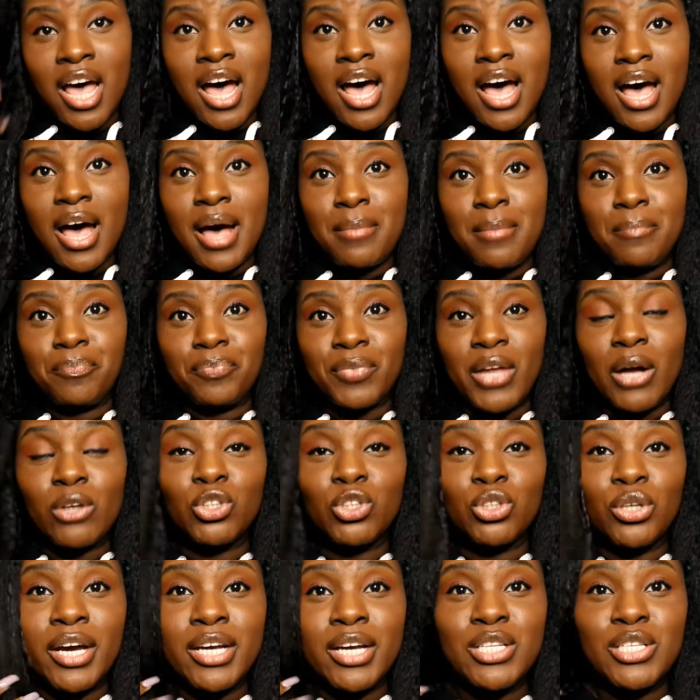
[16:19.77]
Um, I'll
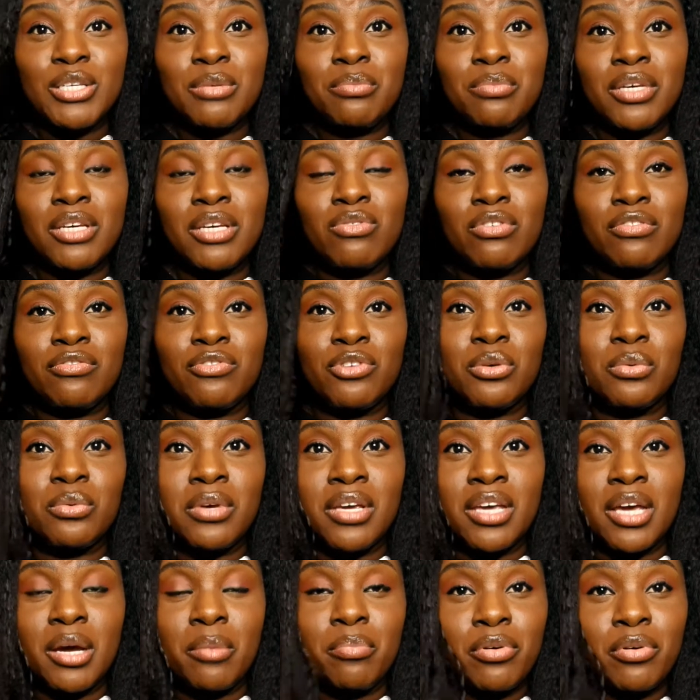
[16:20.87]
try to be
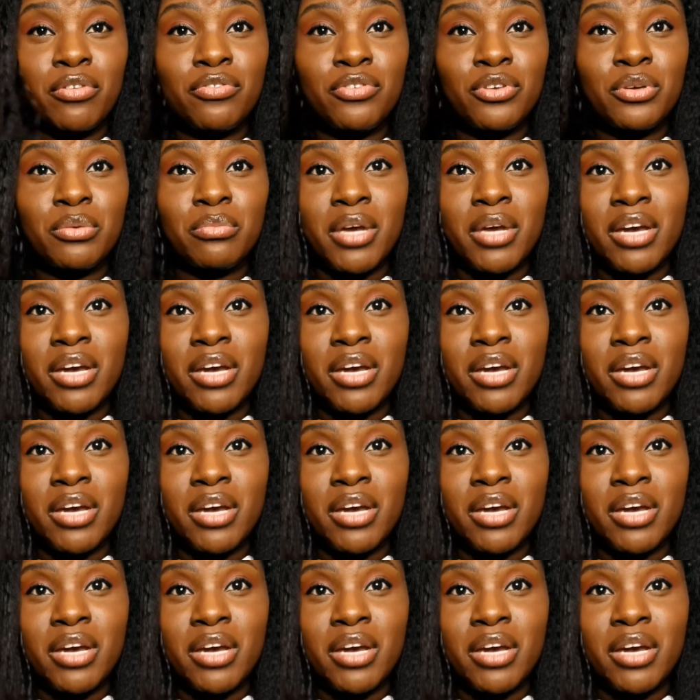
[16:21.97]
reviewing a perfume